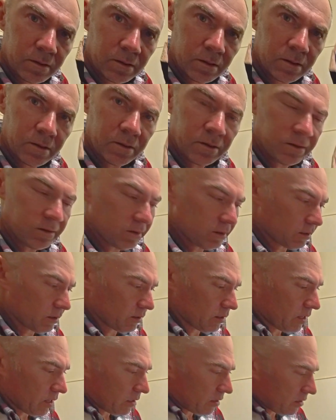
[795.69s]
I think
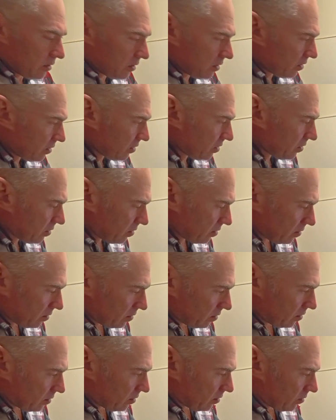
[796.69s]
that is
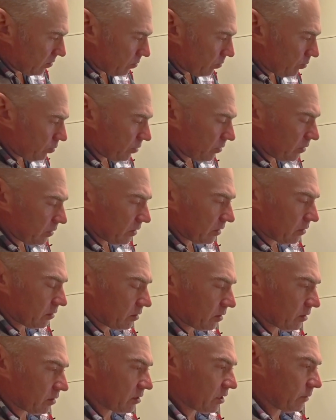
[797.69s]
brilliant. I
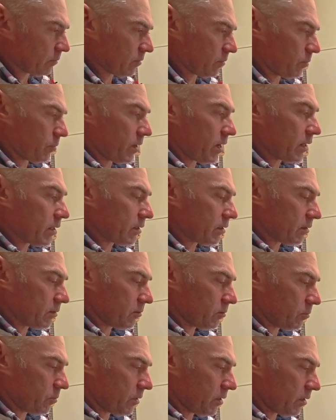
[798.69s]
can tip it back a
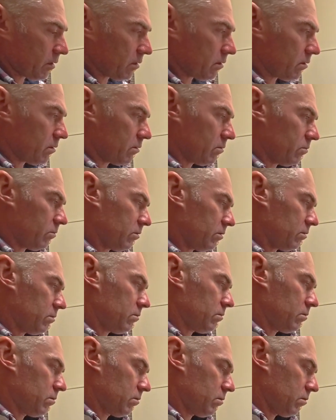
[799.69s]
little bit. Whoa,
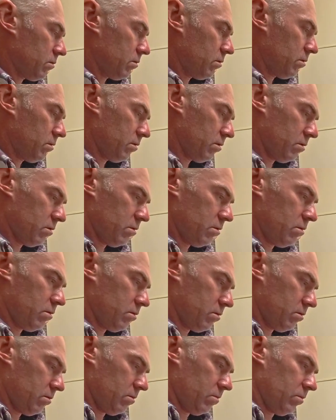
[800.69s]

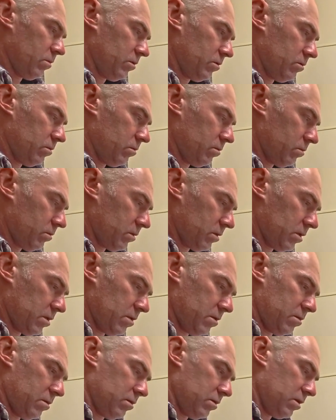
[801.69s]
what's
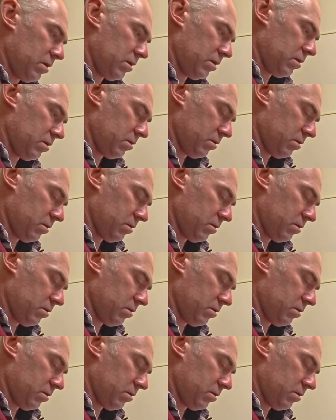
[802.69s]
going on there?